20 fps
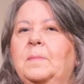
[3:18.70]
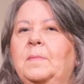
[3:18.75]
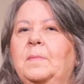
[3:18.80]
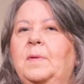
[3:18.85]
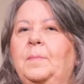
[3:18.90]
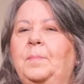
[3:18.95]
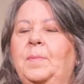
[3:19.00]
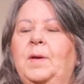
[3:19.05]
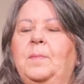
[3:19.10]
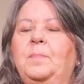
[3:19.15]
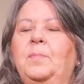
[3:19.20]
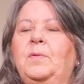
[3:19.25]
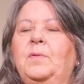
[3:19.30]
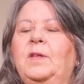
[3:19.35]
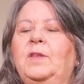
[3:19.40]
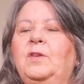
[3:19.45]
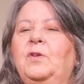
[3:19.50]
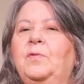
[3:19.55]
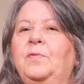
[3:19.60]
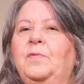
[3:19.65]
the people
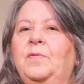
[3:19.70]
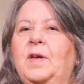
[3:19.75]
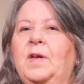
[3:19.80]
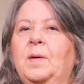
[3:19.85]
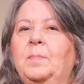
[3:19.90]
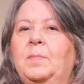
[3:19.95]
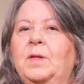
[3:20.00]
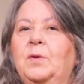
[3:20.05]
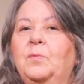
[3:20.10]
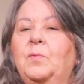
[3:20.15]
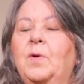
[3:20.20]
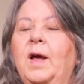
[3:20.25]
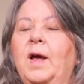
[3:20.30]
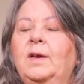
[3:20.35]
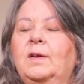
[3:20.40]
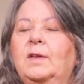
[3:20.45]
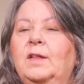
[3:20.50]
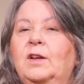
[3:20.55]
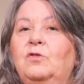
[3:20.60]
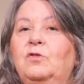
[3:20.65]
in your family
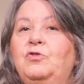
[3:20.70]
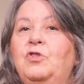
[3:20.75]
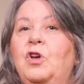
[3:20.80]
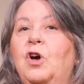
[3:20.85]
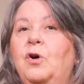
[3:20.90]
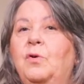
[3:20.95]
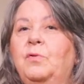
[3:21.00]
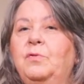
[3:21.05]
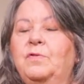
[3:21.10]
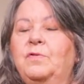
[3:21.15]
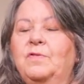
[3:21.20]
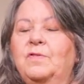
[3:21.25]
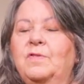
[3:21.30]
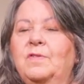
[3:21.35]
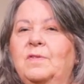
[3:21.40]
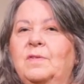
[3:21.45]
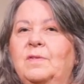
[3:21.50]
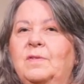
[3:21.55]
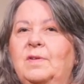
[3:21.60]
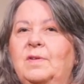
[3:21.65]
write little notes,
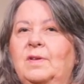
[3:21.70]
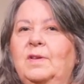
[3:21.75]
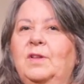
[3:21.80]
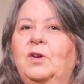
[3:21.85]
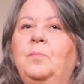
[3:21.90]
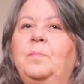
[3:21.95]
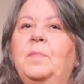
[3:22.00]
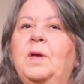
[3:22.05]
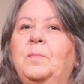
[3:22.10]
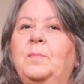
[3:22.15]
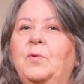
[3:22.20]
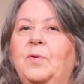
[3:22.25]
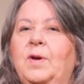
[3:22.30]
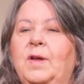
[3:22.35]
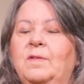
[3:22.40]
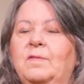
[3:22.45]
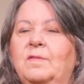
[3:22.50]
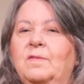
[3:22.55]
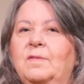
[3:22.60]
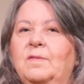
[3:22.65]
little
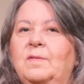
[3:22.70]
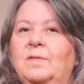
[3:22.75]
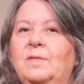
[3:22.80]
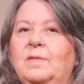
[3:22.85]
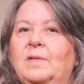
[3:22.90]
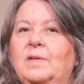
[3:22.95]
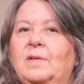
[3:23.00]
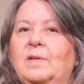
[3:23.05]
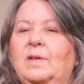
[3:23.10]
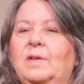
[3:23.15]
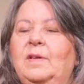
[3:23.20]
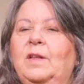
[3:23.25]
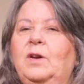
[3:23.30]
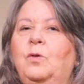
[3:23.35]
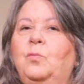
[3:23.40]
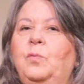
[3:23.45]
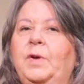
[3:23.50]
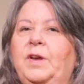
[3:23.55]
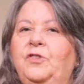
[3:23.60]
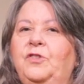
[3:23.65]
memories,
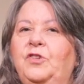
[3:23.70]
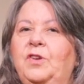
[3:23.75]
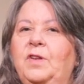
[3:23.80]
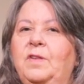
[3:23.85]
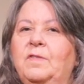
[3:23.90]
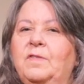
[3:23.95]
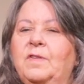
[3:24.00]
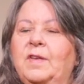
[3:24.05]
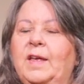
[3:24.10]
little wishes,